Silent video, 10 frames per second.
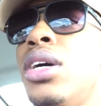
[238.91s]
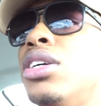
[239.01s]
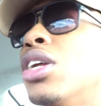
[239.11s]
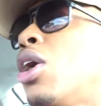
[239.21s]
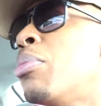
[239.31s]

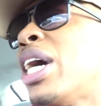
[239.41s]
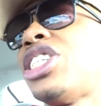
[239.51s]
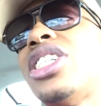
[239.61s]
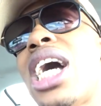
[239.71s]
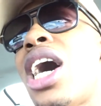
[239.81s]
you know, make
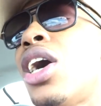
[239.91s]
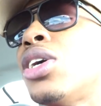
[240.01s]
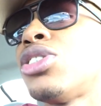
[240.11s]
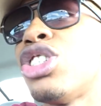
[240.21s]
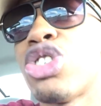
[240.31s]
sure
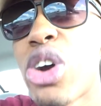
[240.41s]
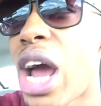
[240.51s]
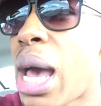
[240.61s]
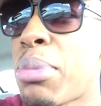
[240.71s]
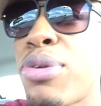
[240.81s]
y'all
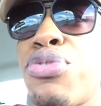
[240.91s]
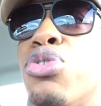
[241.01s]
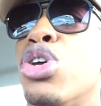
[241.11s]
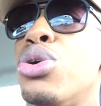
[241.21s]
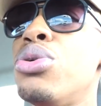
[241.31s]
subscribe if you're
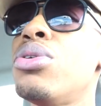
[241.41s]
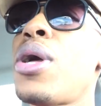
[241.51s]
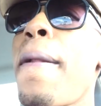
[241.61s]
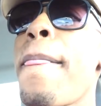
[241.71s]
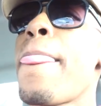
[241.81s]
new.
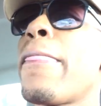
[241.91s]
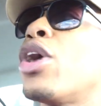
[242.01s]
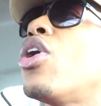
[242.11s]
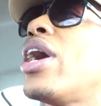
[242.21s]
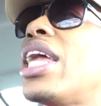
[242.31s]

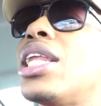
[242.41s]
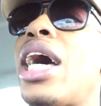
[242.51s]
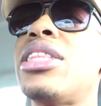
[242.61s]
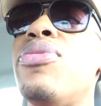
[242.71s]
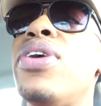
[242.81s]
Go ahead and
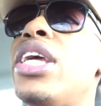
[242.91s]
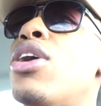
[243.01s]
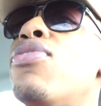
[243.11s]
like the video